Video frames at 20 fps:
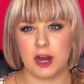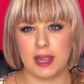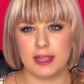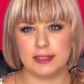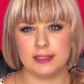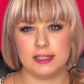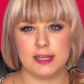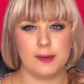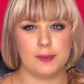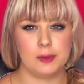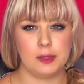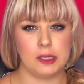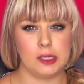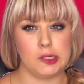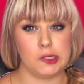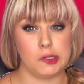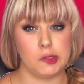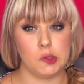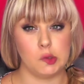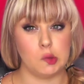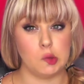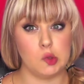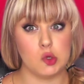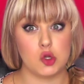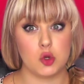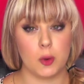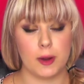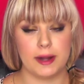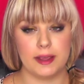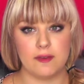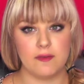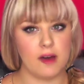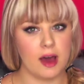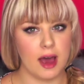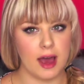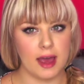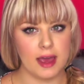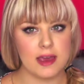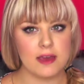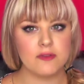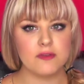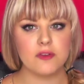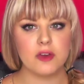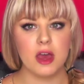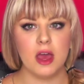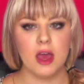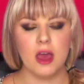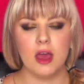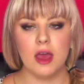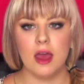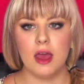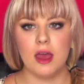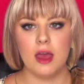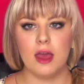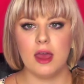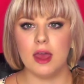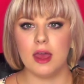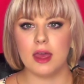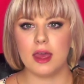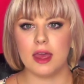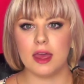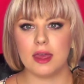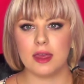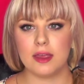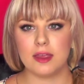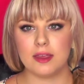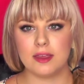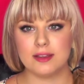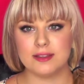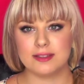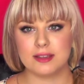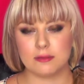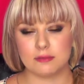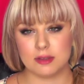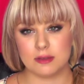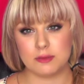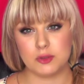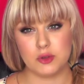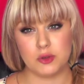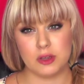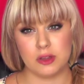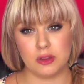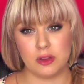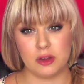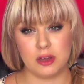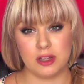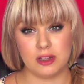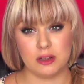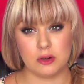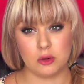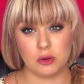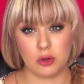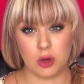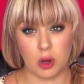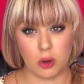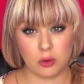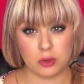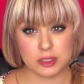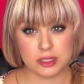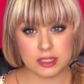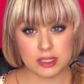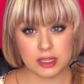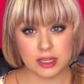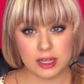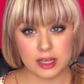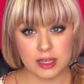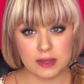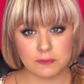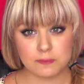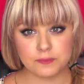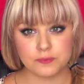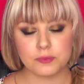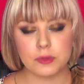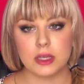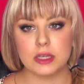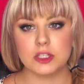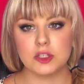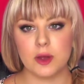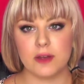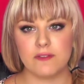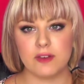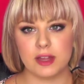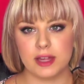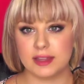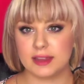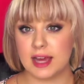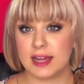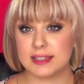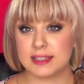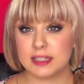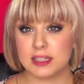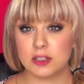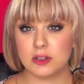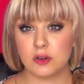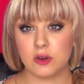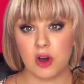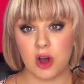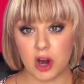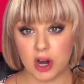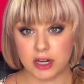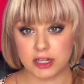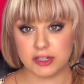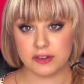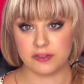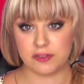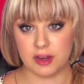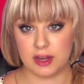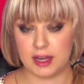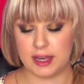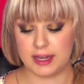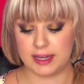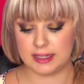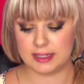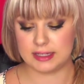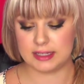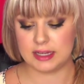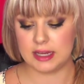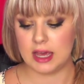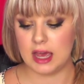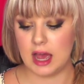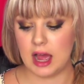or NW25, sometimes you can look a little ghostly, so I feel like that's a little hard to find